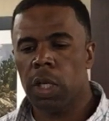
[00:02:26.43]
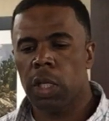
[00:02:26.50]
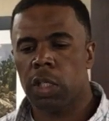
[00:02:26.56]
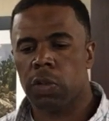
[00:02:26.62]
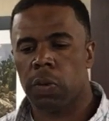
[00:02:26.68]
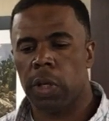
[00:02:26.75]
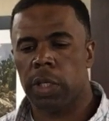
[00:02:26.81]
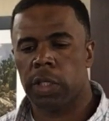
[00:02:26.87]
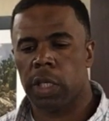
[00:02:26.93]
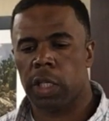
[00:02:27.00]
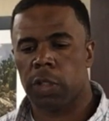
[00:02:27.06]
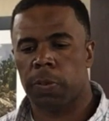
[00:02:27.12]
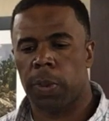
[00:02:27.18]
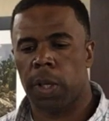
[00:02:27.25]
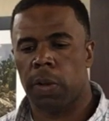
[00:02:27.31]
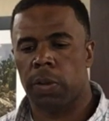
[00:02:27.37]
Stress
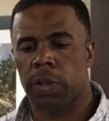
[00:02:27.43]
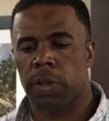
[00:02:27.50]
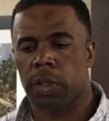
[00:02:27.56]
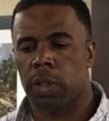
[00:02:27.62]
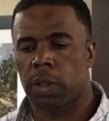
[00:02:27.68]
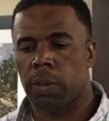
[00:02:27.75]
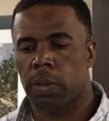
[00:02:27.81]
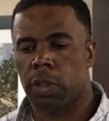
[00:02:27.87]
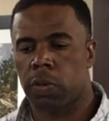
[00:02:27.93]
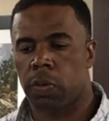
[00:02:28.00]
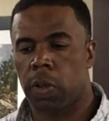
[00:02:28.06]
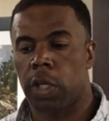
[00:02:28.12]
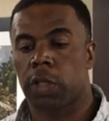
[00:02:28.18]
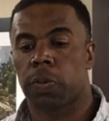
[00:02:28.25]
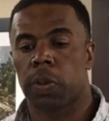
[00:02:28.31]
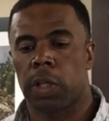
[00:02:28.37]

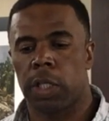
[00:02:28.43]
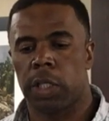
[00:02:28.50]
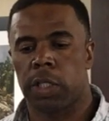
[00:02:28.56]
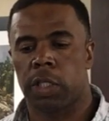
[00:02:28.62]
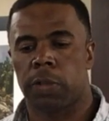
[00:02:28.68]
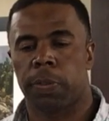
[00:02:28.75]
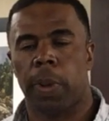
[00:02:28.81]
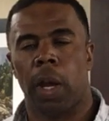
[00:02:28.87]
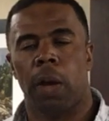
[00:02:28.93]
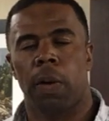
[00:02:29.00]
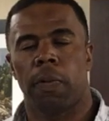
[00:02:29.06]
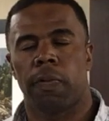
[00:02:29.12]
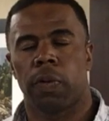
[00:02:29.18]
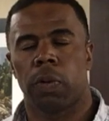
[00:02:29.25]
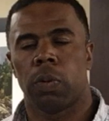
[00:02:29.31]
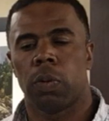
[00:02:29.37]
releases
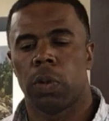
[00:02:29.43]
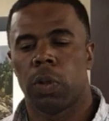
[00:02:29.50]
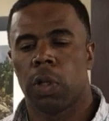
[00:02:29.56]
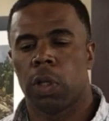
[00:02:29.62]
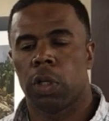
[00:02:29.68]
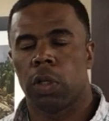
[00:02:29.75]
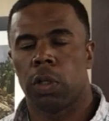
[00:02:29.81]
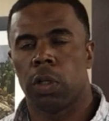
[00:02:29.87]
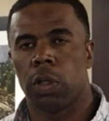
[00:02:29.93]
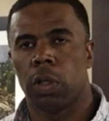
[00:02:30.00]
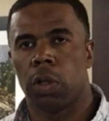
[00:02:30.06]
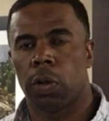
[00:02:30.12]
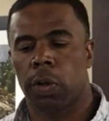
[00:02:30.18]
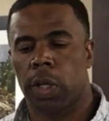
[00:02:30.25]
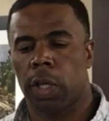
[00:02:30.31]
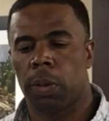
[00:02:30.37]
powerful
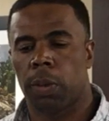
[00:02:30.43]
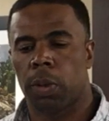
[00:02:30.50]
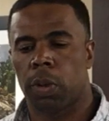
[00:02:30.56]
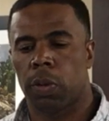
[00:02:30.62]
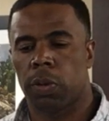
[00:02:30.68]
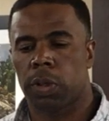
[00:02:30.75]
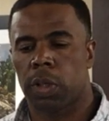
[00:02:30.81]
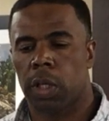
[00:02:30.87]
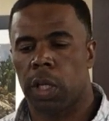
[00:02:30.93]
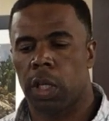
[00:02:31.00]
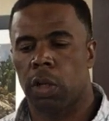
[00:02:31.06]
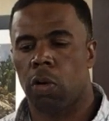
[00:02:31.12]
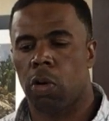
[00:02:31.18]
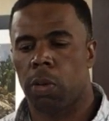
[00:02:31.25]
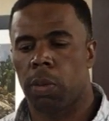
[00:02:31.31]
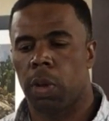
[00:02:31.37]
neurochemicals and
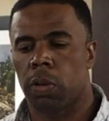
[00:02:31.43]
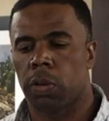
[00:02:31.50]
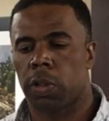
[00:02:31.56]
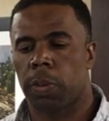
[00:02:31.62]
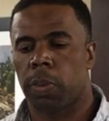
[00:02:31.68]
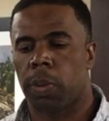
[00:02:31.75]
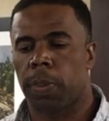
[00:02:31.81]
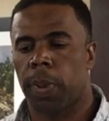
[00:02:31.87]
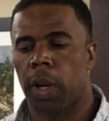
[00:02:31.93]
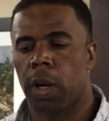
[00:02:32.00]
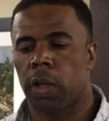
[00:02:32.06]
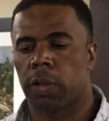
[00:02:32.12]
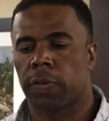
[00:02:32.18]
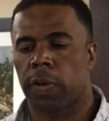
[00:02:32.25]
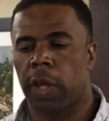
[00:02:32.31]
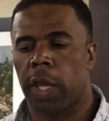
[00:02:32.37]
hormones that prepare
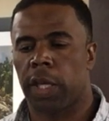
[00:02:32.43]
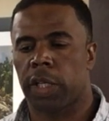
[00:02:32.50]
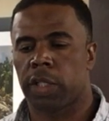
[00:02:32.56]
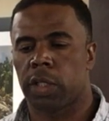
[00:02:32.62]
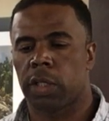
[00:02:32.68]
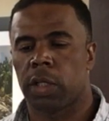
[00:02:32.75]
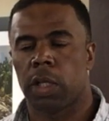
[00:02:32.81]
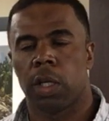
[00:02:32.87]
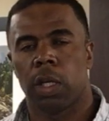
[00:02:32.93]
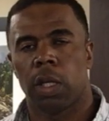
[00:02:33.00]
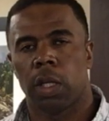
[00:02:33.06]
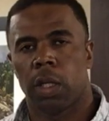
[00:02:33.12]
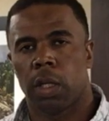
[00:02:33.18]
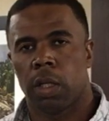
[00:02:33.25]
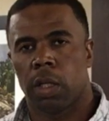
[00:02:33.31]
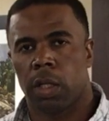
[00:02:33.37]
us for action.
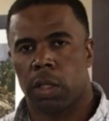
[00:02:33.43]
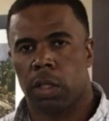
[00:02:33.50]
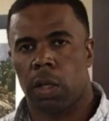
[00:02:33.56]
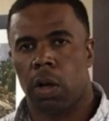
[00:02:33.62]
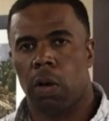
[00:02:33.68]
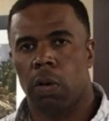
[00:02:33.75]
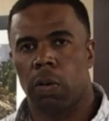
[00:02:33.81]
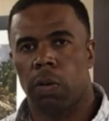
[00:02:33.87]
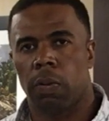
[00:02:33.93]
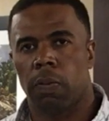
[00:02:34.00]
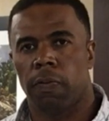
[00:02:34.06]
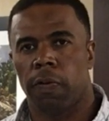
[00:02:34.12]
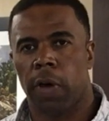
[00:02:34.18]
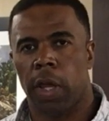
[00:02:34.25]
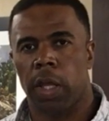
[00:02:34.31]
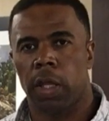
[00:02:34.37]
It's called
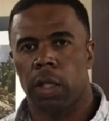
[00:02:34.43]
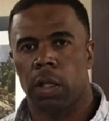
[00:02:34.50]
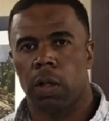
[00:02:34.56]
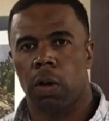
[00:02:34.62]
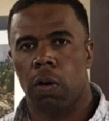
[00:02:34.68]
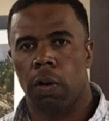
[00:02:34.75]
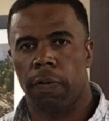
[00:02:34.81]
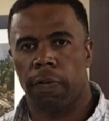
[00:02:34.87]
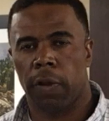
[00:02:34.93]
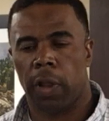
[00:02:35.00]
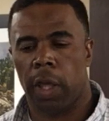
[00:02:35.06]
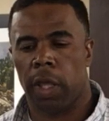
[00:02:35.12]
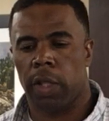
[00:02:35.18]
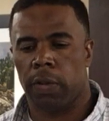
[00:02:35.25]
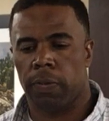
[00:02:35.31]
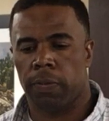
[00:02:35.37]
fight or
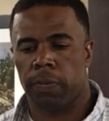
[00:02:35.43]
flight.